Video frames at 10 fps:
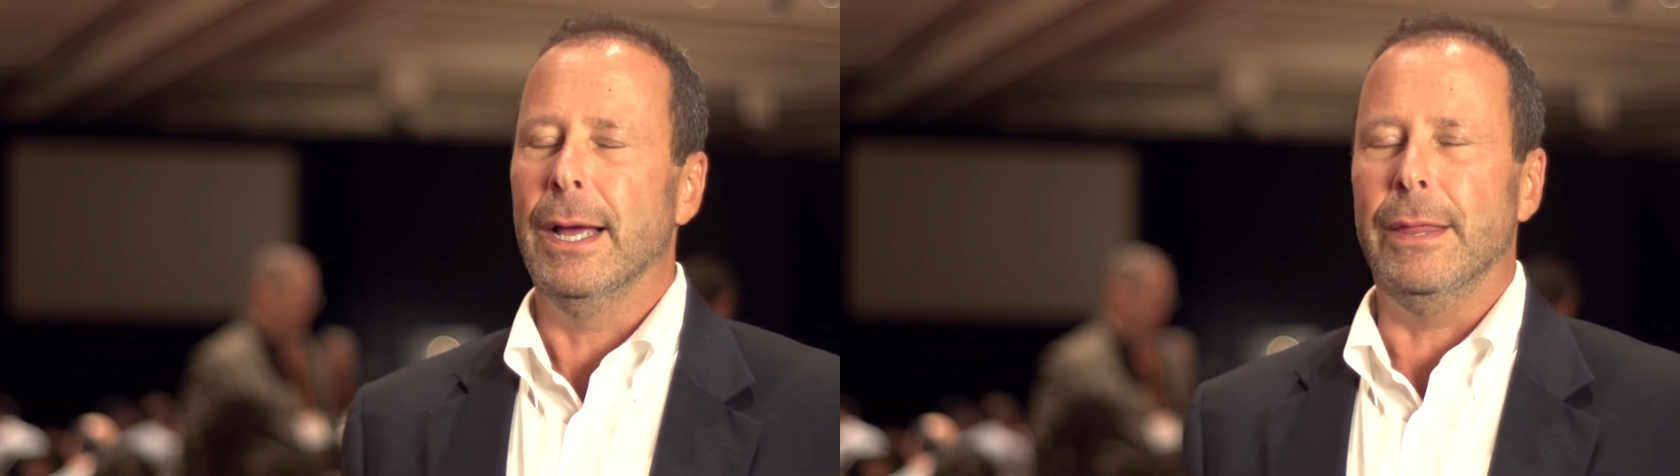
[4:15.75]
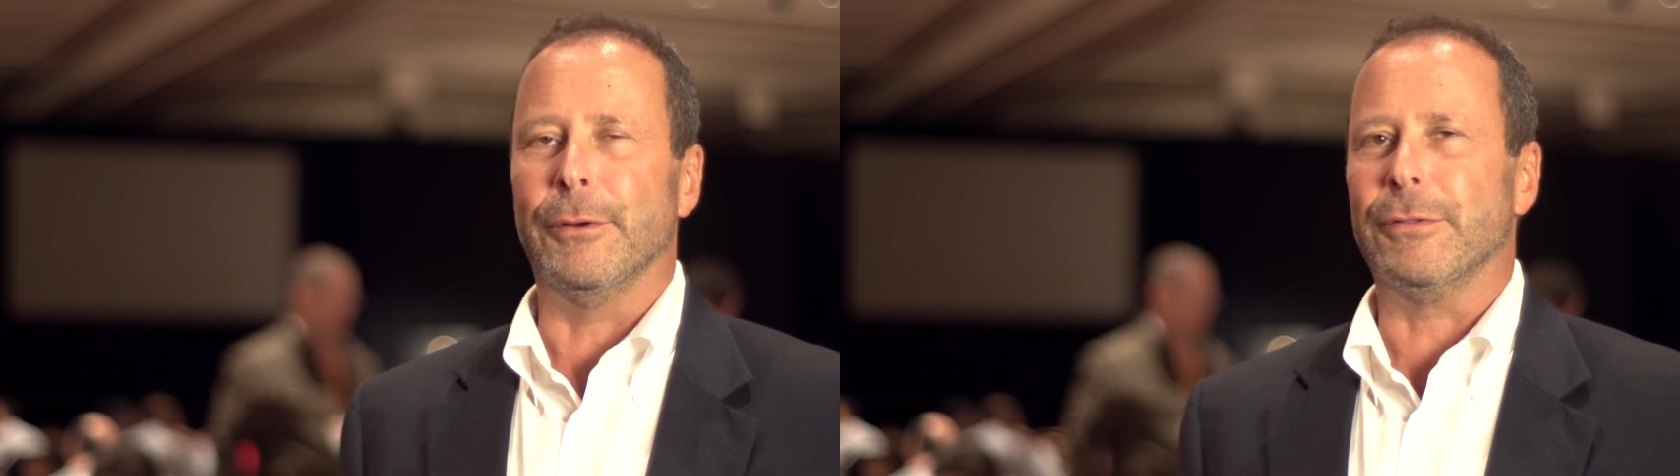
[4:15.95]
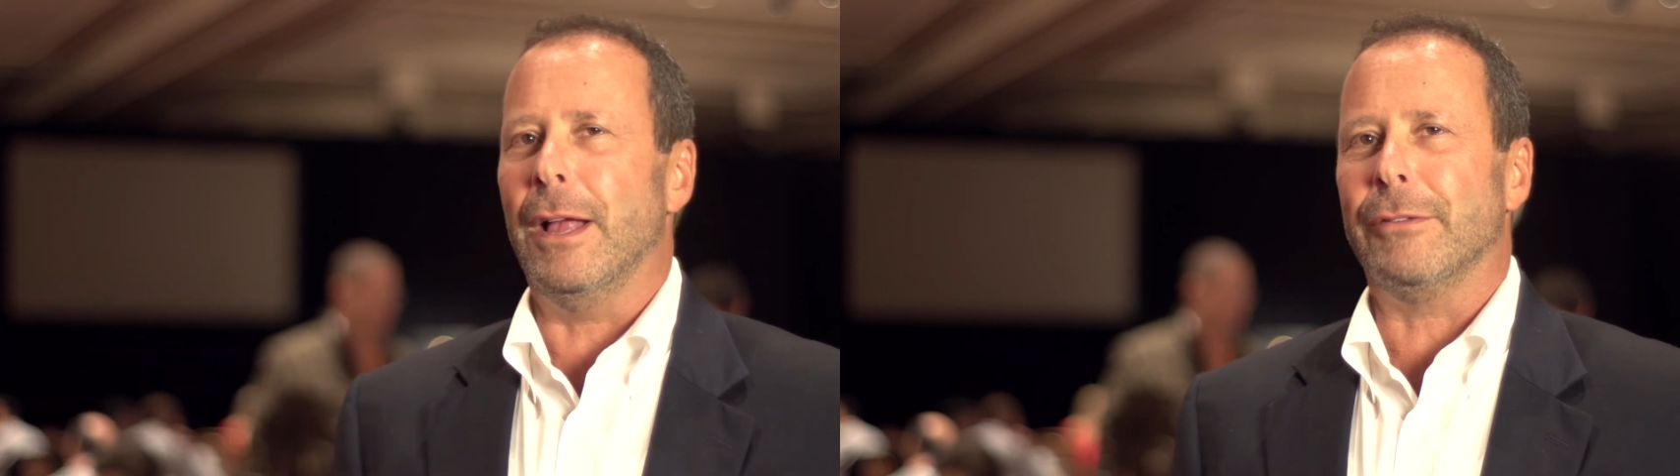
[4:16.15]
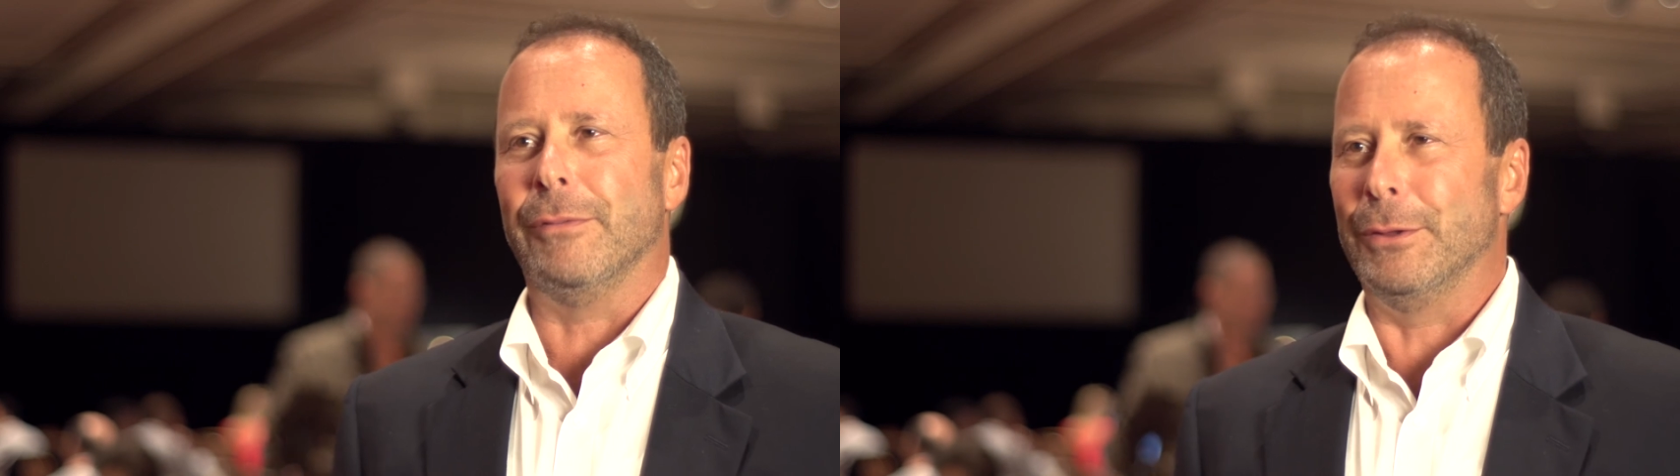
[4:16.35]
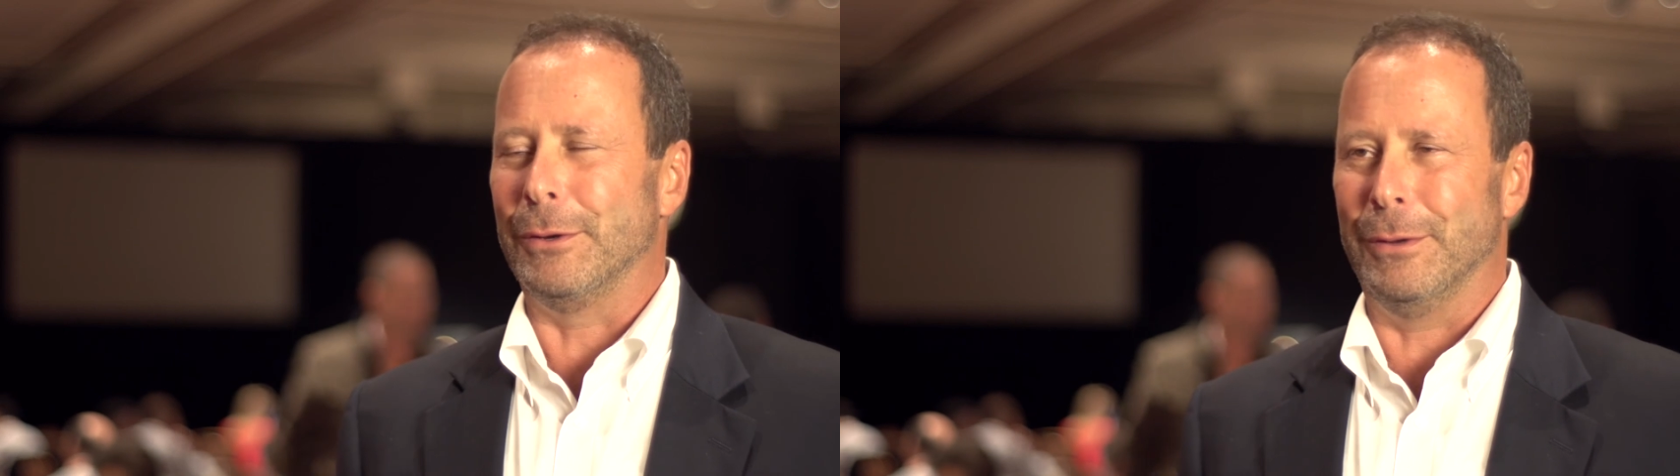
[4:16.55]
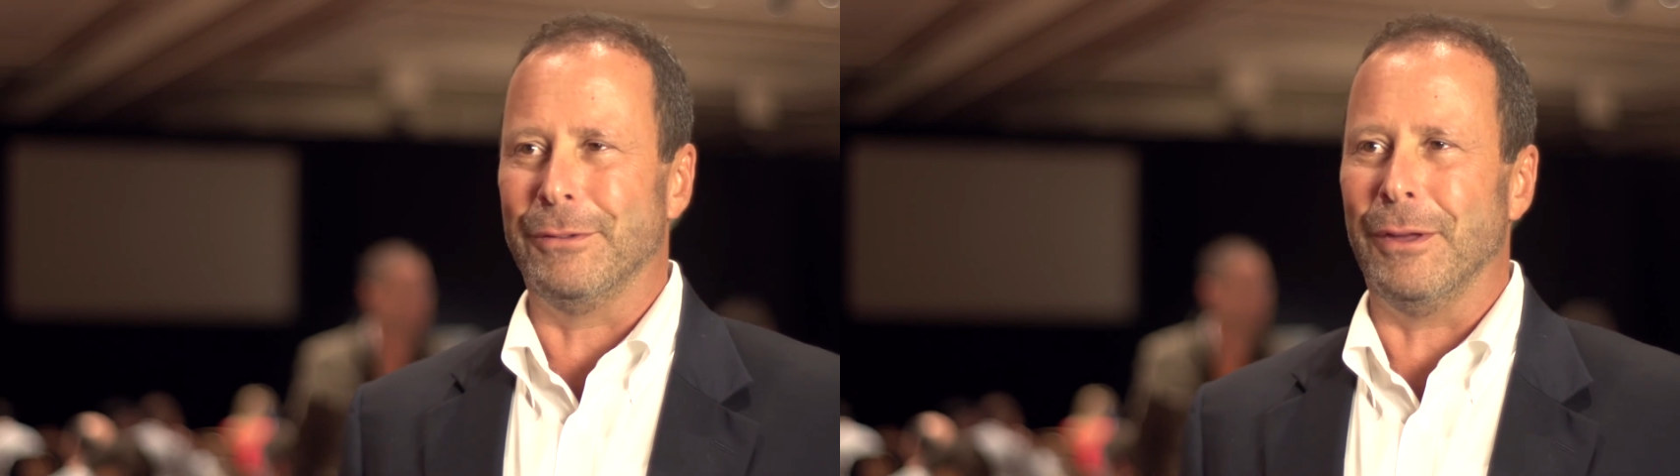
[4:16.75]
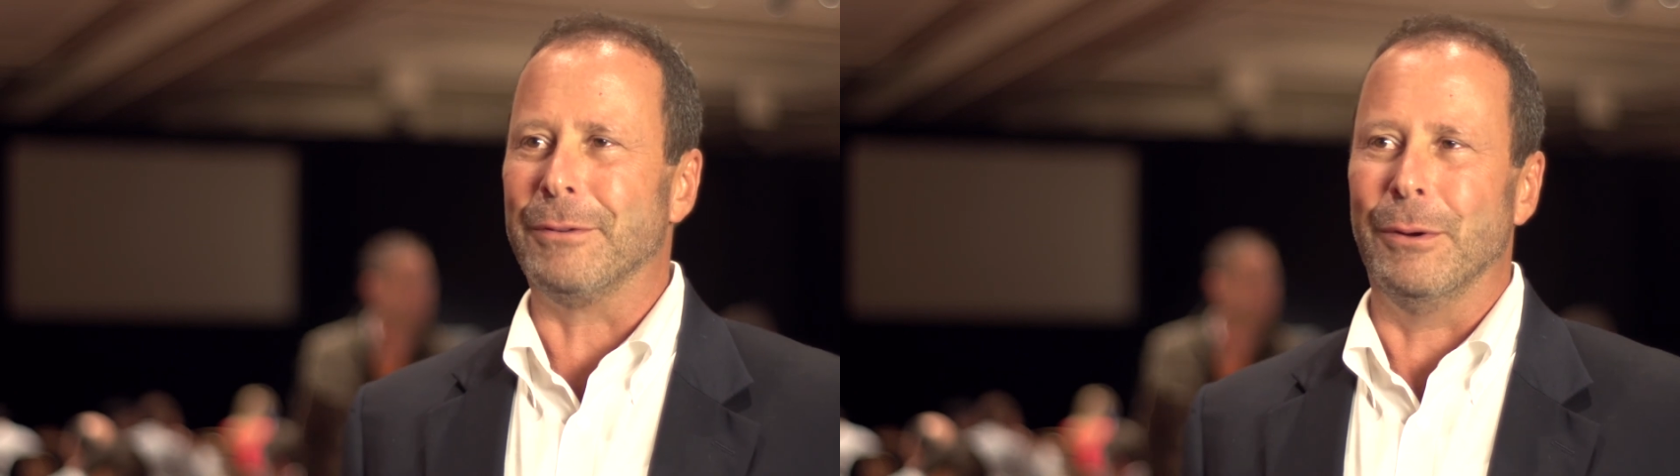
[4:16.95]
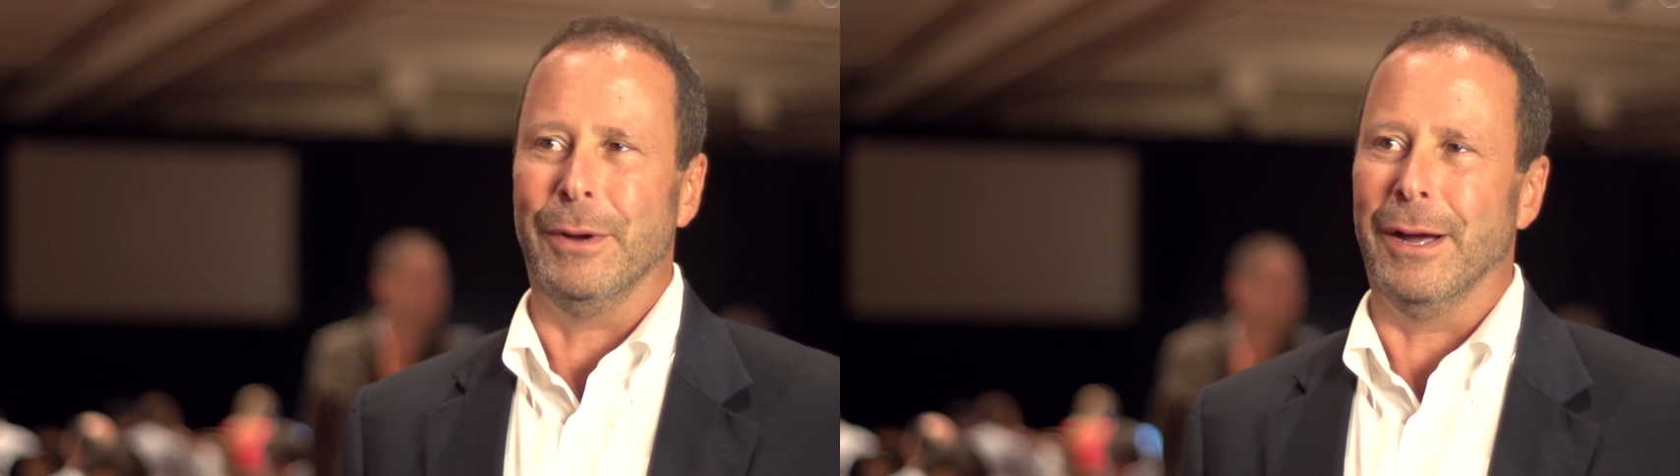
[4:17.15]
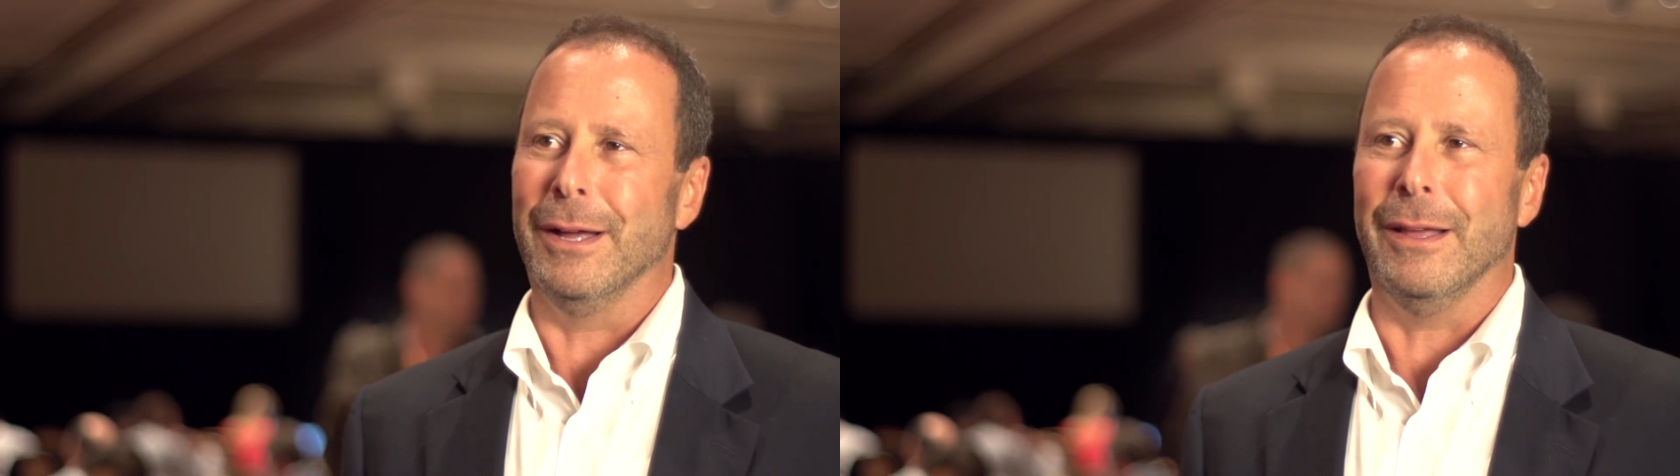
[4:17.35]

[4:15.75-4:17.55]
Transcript: There's lots of other good stuff going on